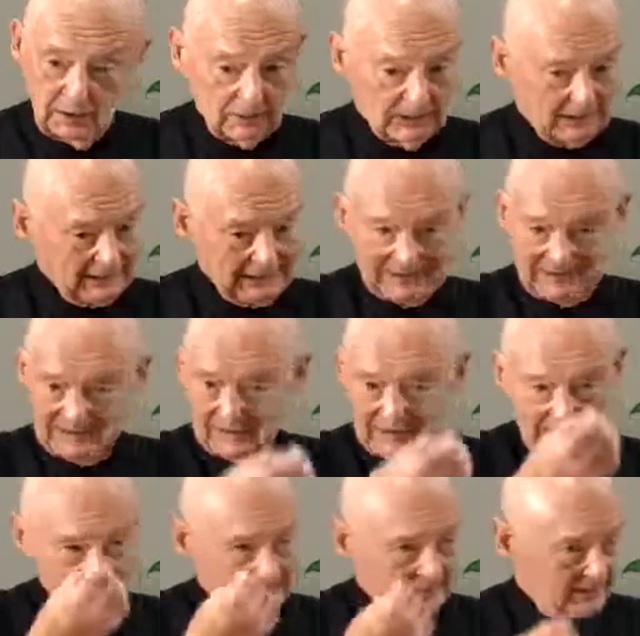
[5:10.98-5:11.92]
we can
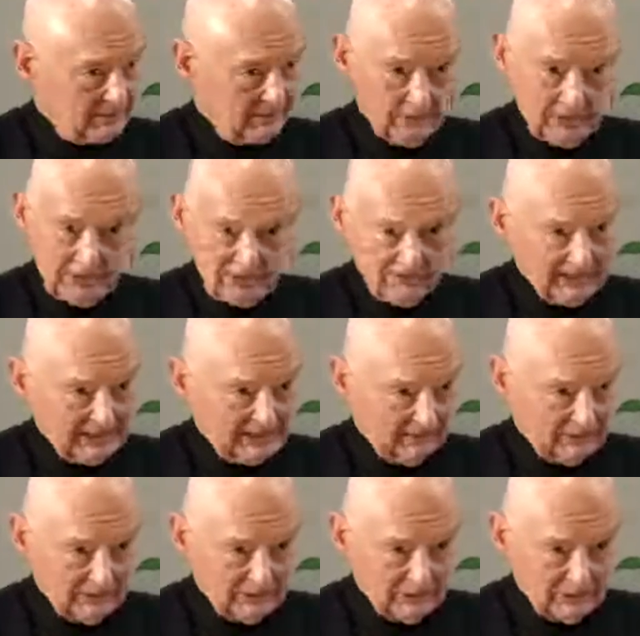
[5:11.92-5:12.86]
take as much
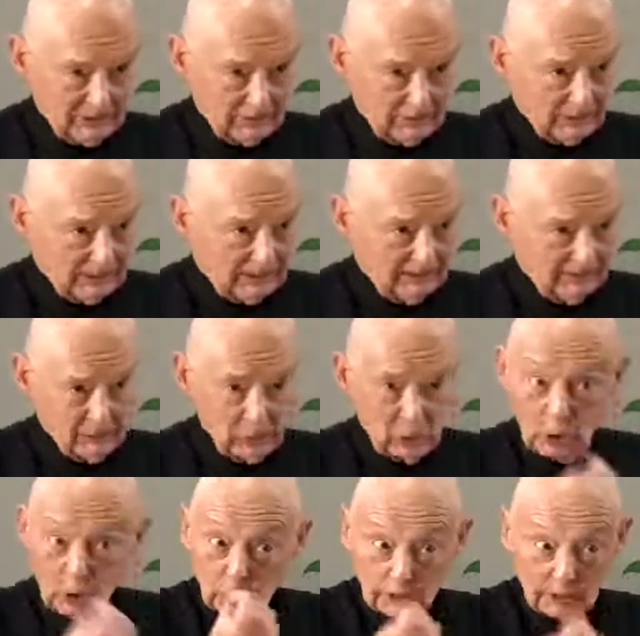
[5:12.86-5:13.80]
vitamin B12
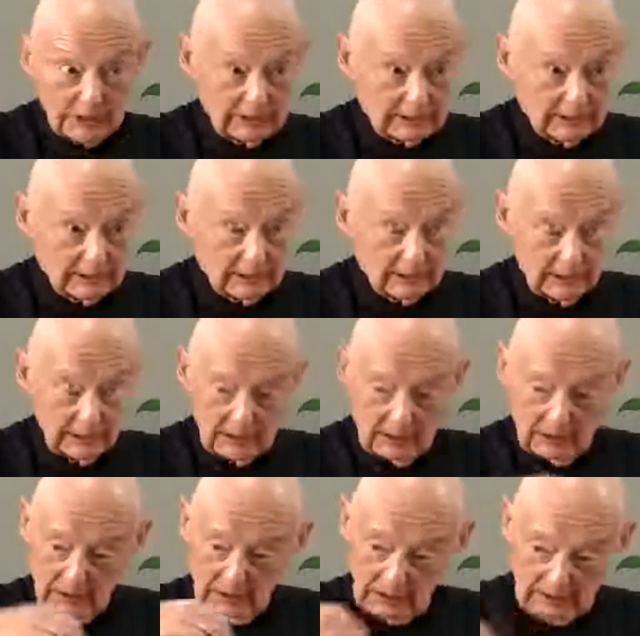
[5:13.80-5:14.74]
orally,
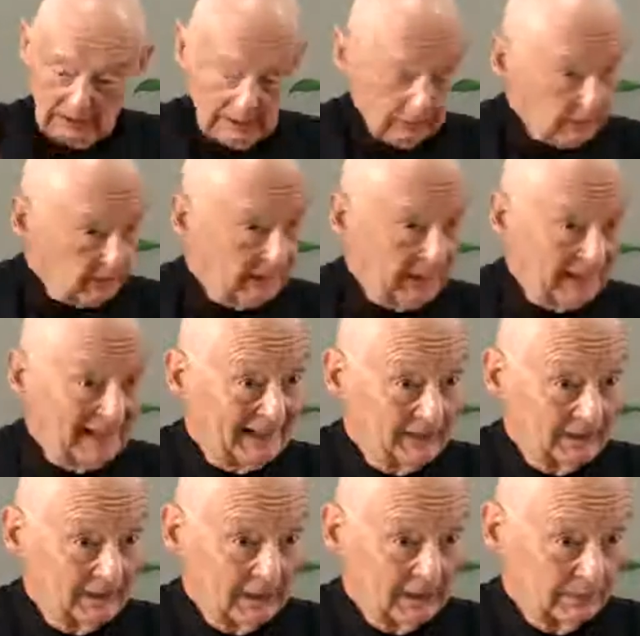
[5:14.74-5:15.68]
it will
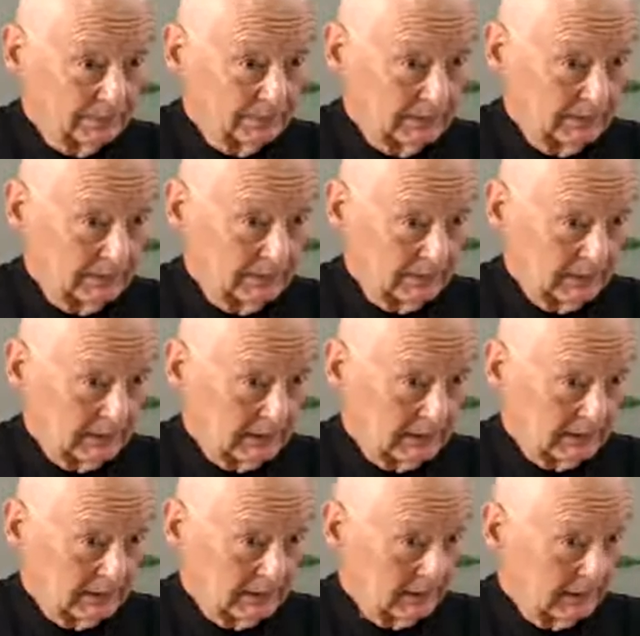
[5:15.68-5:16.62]
end up
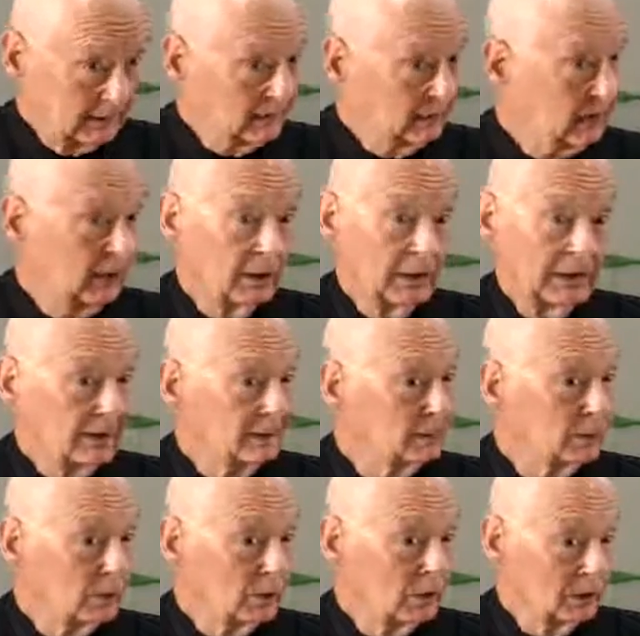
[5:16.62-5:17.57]
in the toilet
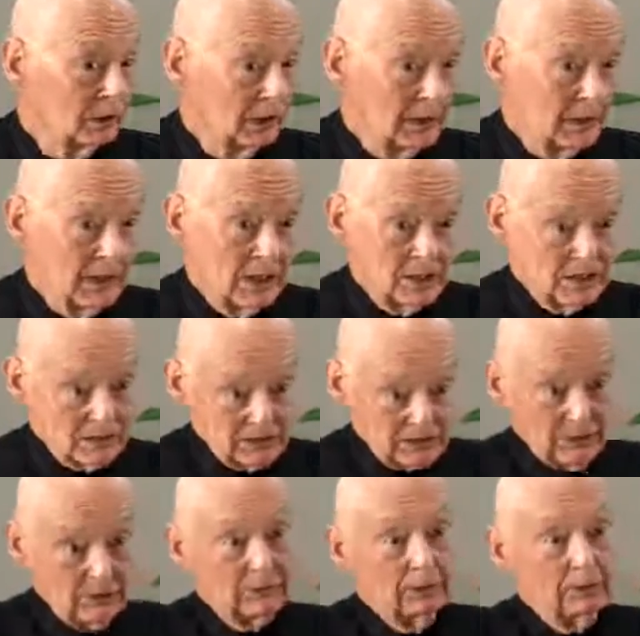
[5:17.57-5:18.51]
bowl.
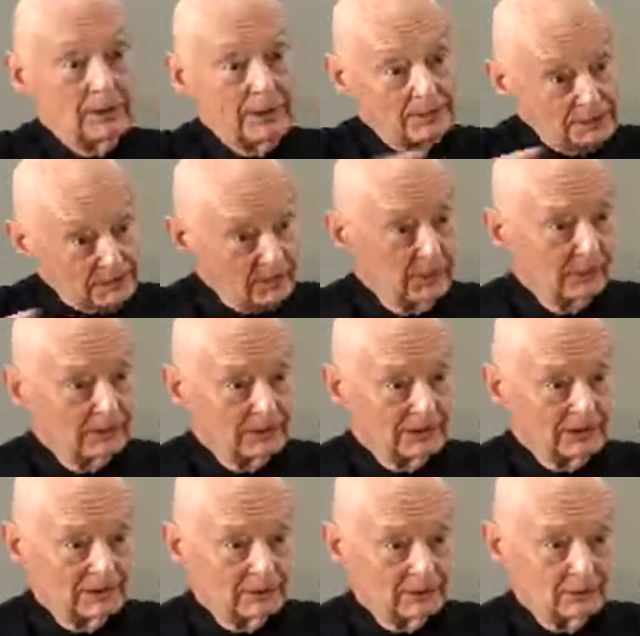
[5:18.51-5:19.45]
So to absorb
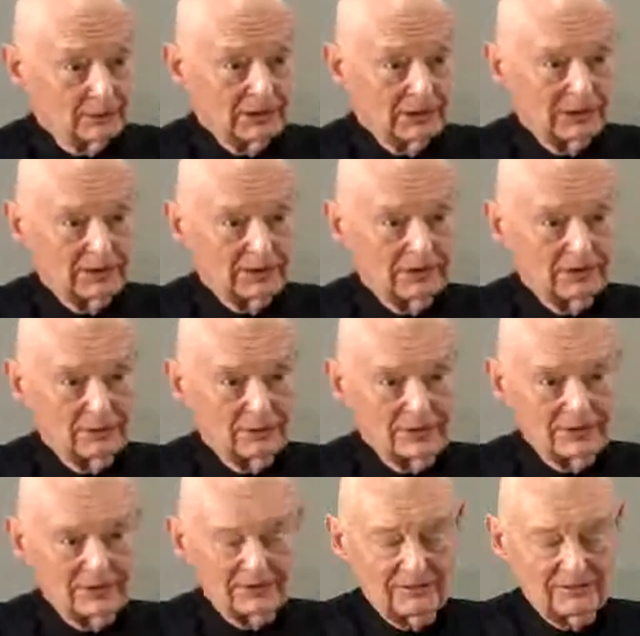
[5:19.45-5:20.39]
it, we need the
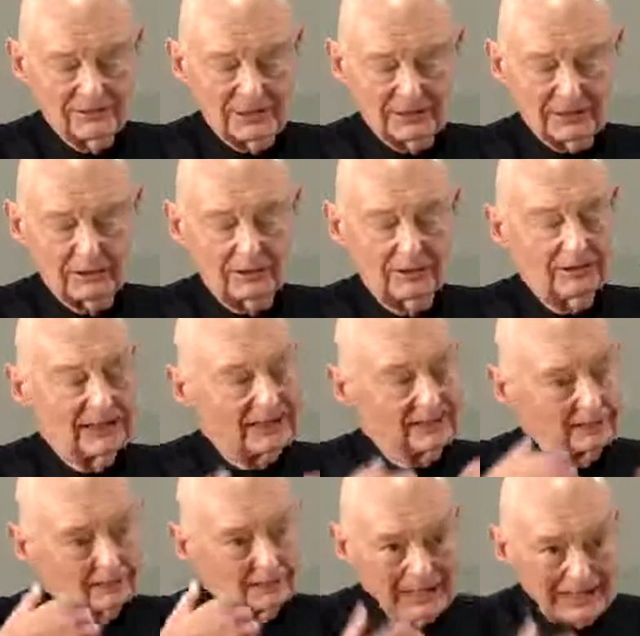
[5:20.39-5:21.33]
intrinsic factor. Now
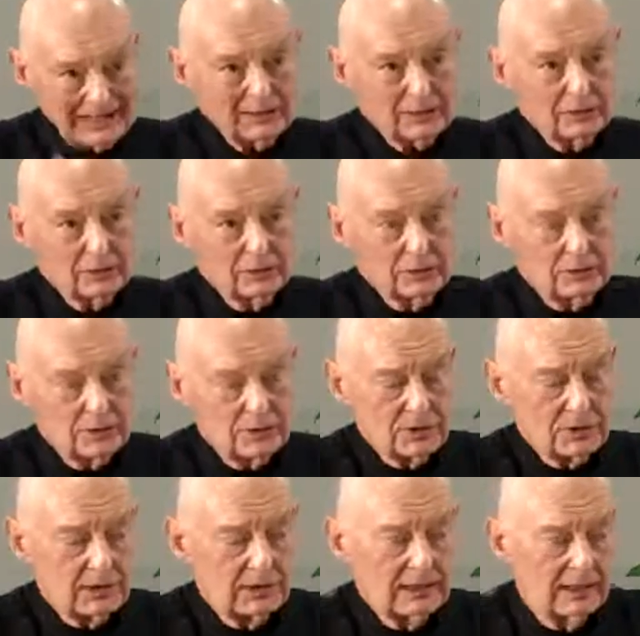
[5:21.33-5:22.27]
the bad
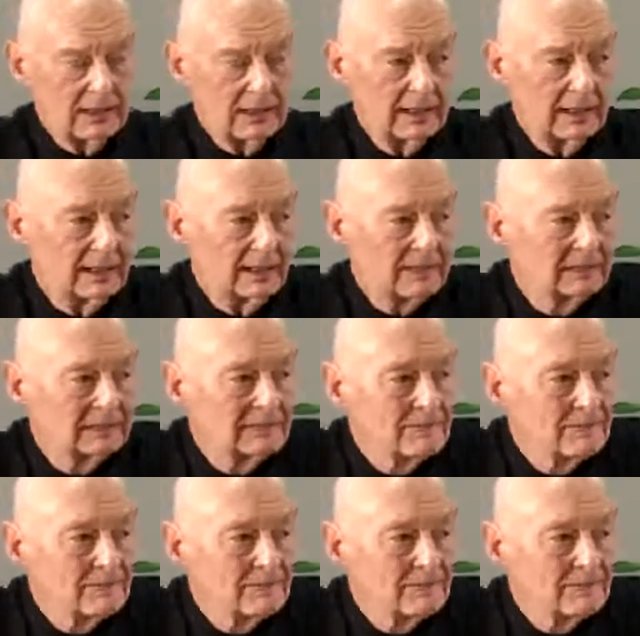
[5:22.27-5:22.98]
news is that